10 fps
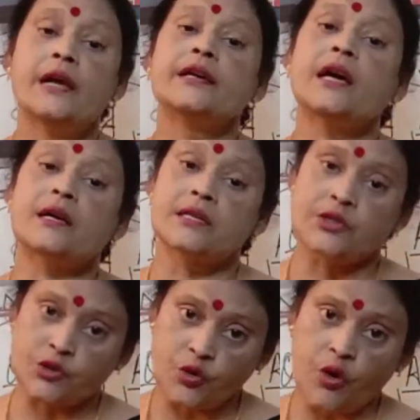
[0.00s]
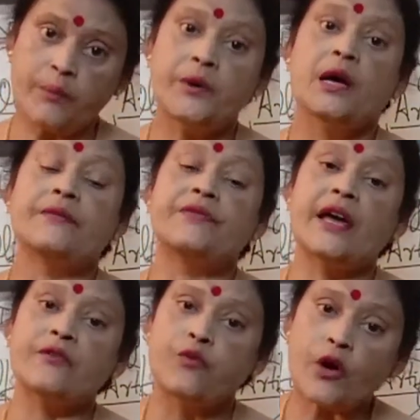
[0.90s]
soap, then
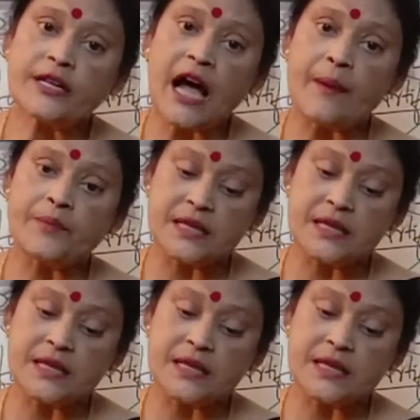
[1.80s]
what happens?